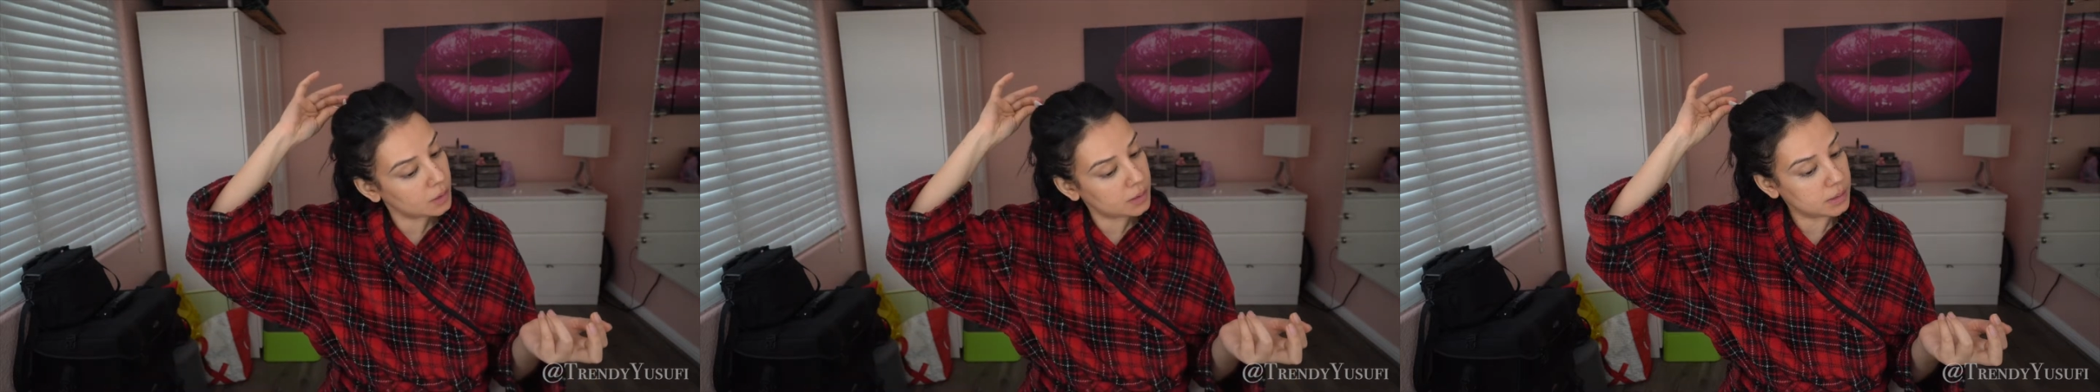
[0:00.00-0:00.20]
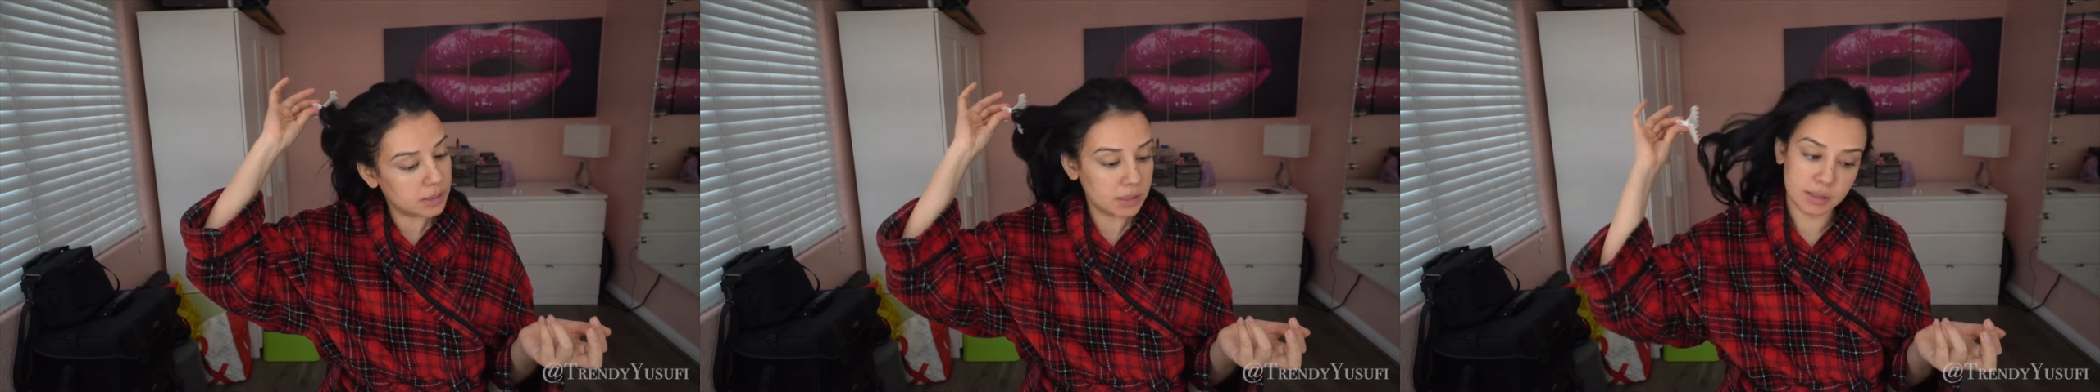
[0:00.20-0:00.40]

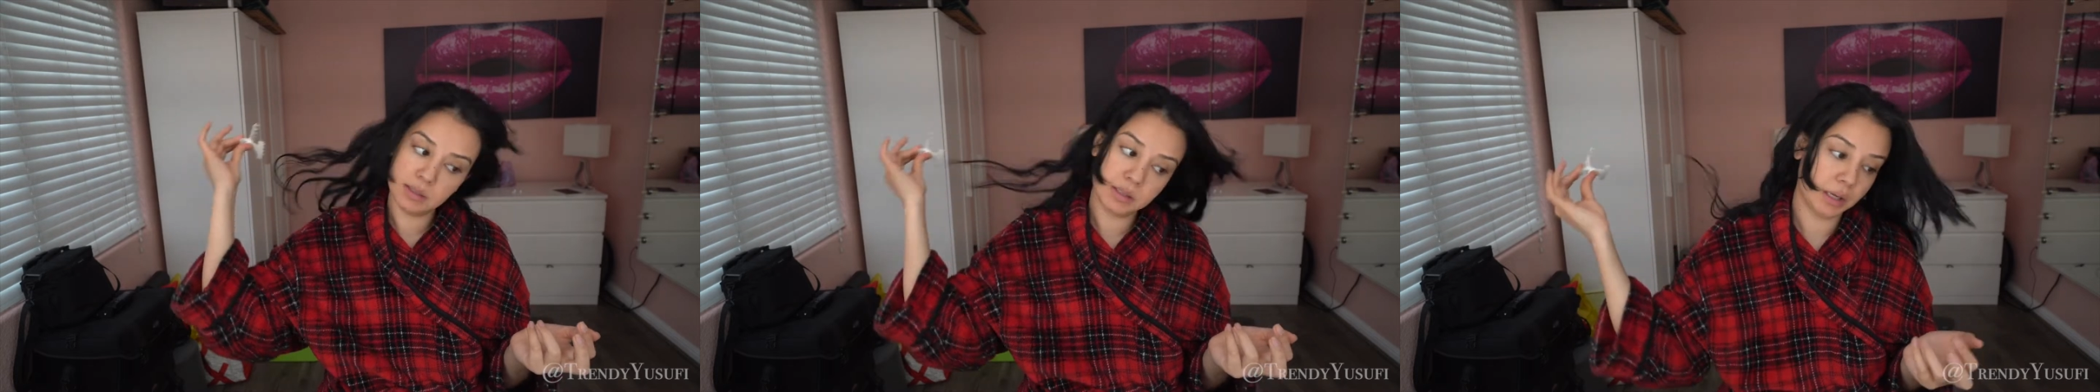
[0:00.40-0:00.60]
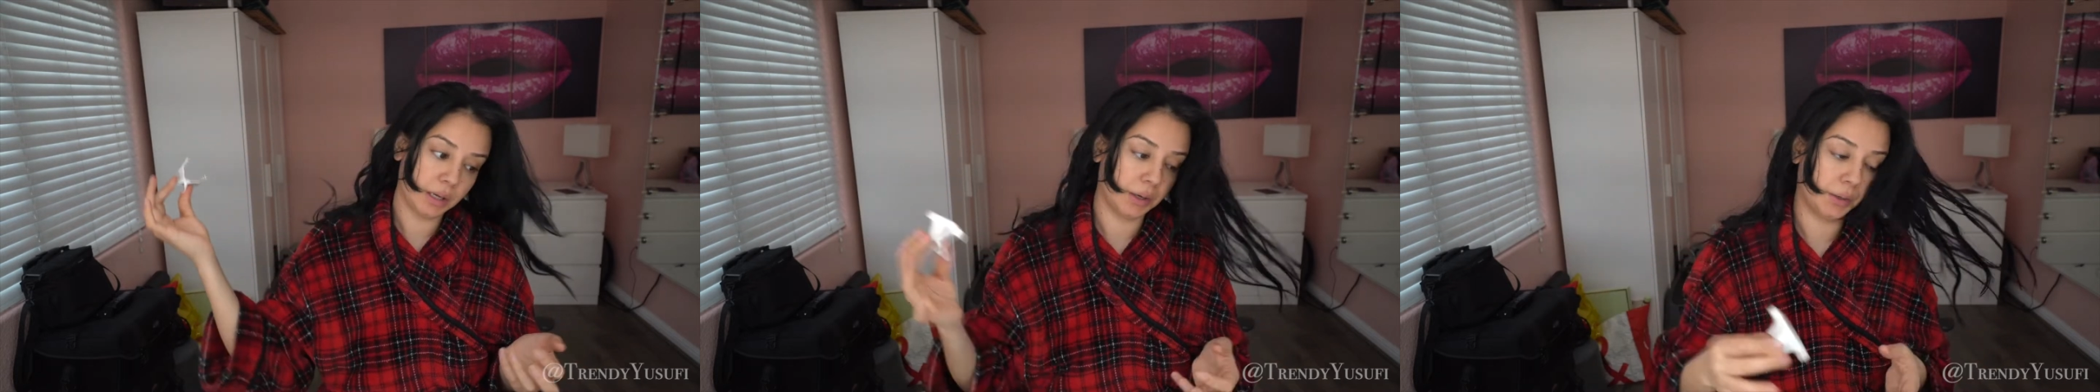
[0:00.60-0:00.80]

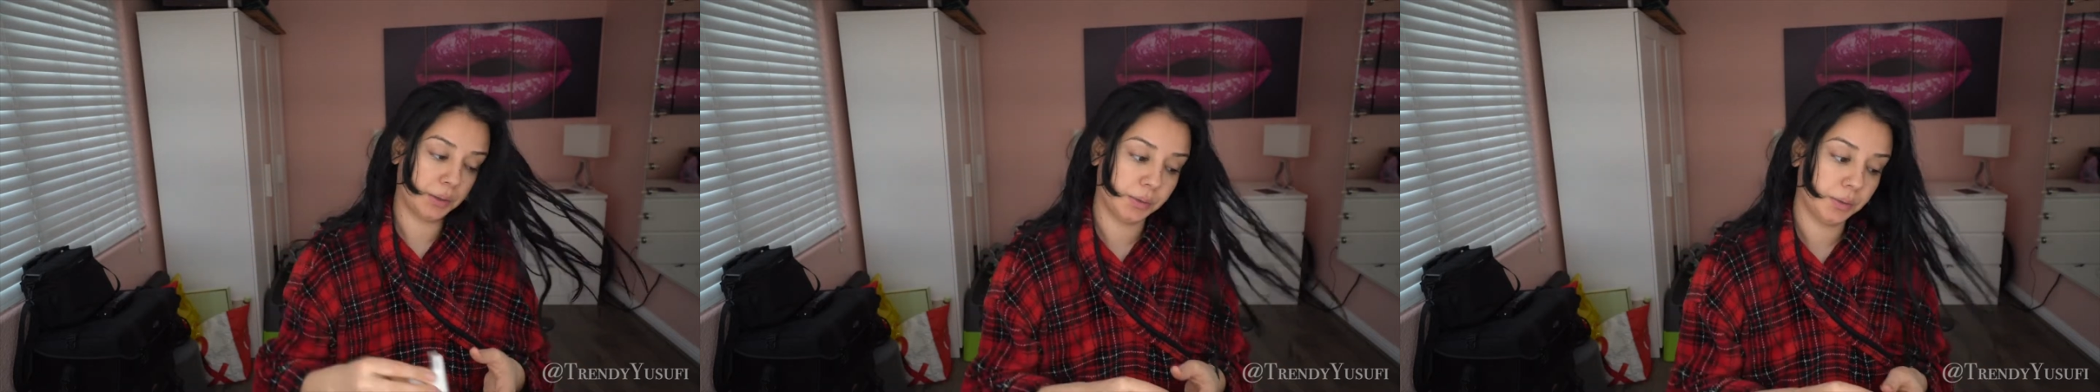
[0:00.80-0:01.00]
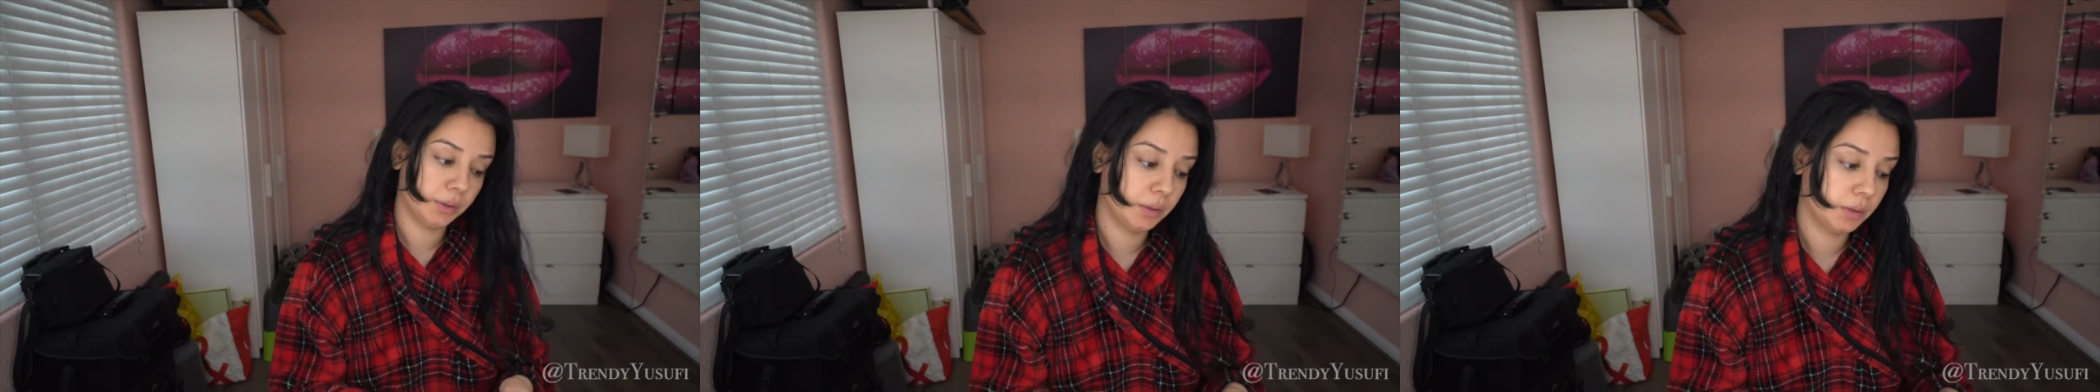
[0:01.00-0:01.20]

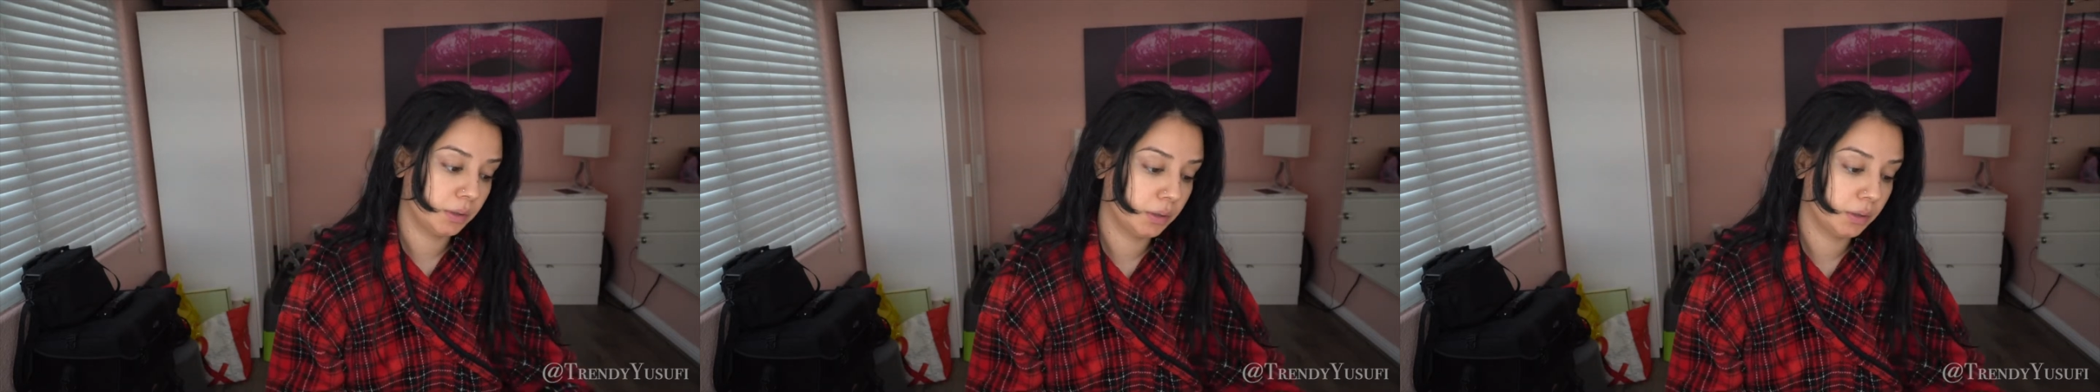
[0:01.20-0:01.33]
So